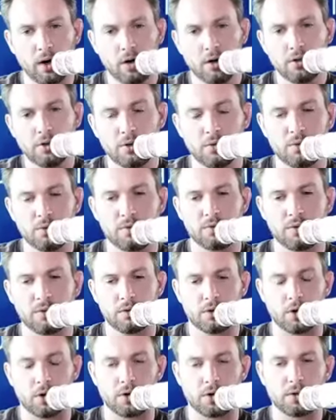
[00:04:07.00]
are you
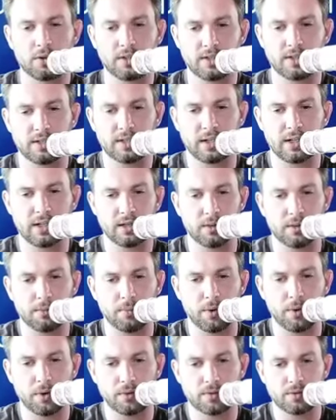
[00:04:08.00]
currently seeing the
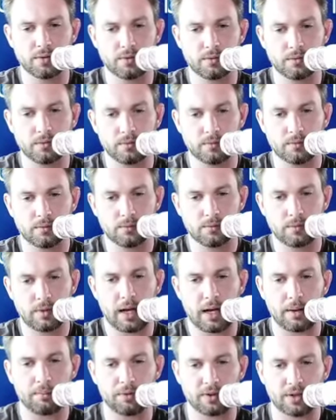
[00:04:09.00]
most
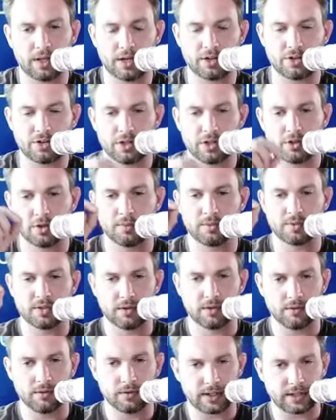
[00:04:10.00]
application in terms
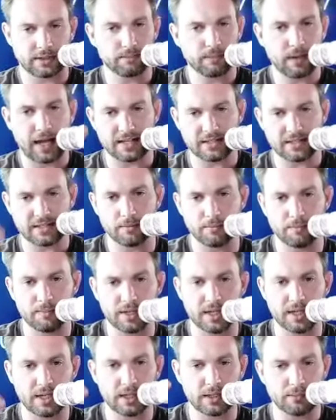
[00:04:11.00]
of like
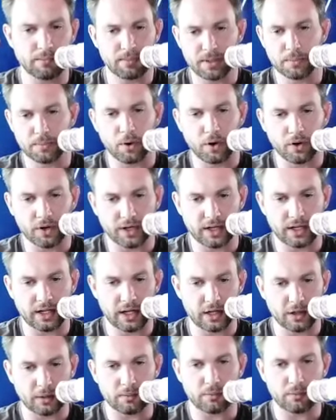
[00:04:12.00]
SMB, mid-market,
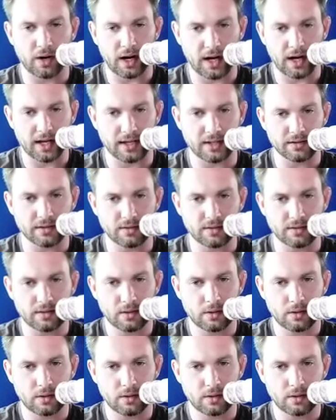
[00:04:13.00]
enterprise?